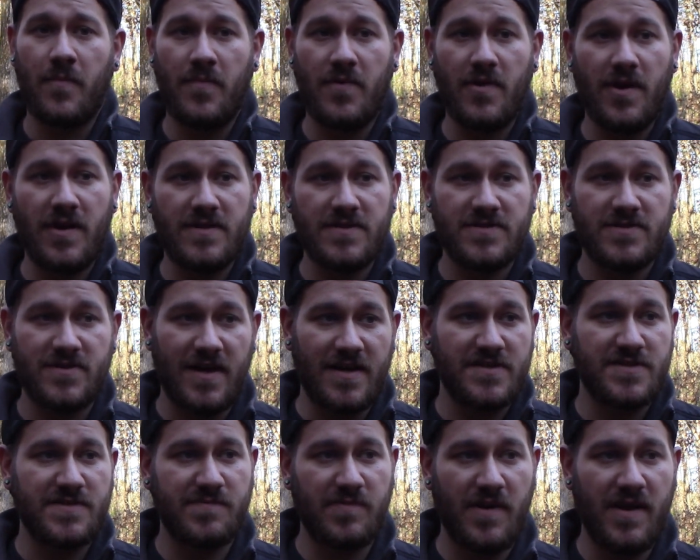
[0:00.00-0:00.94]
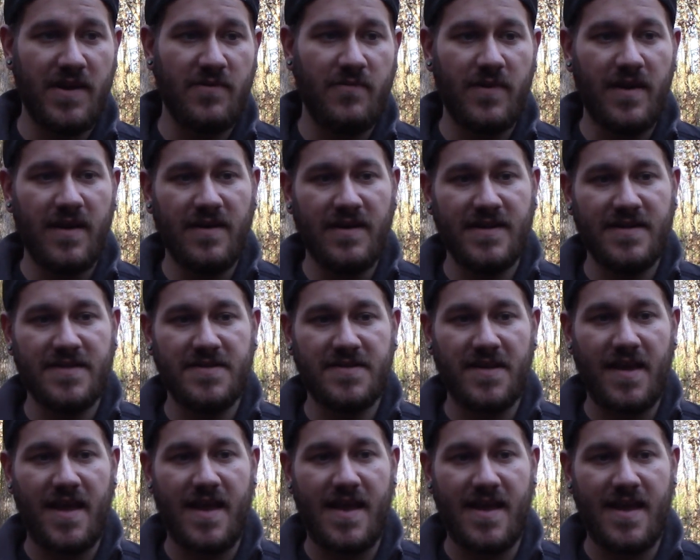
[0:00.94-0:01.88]
but try to spread
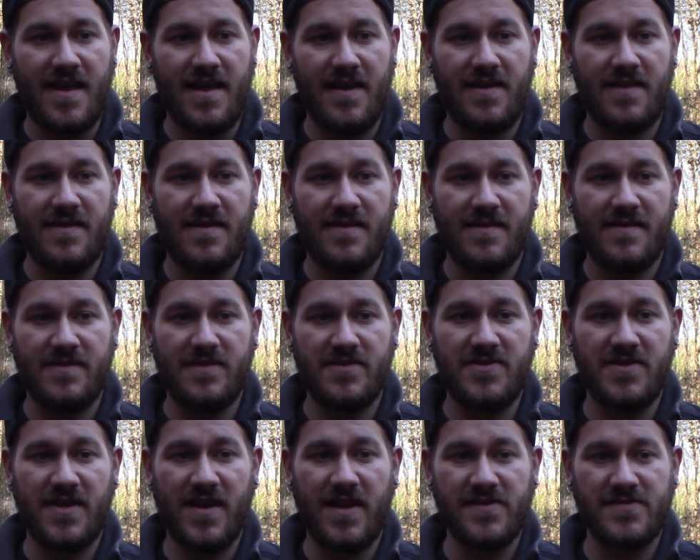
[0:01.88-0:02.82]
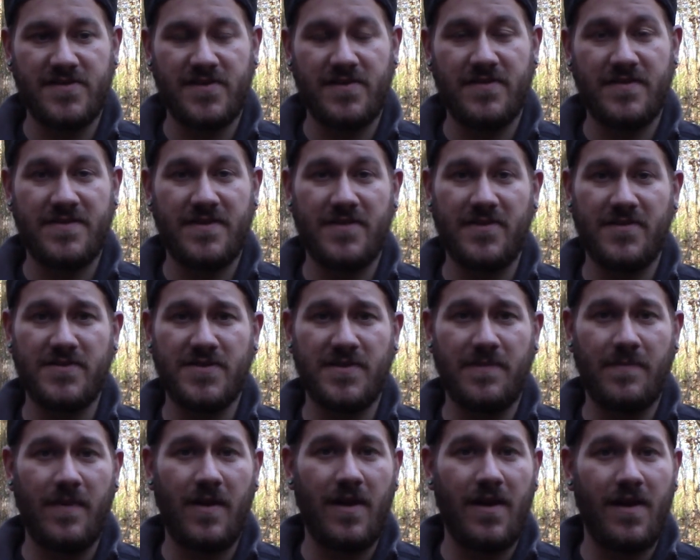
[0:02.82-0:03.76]
awareness and let you guys know that there are
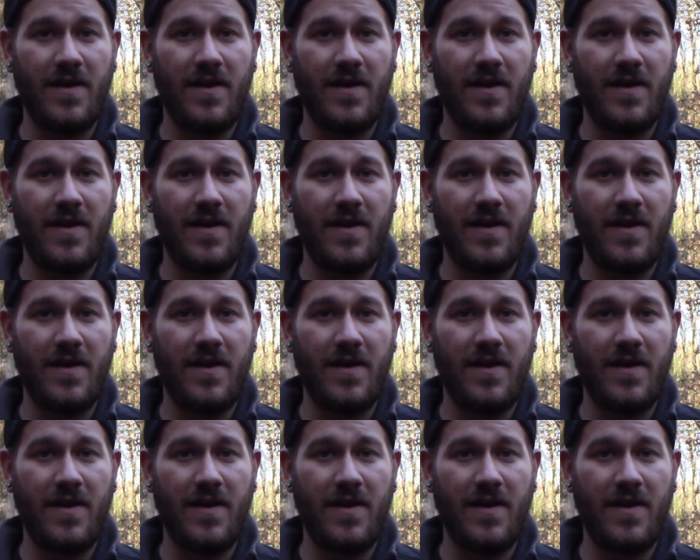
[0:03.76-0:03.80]
some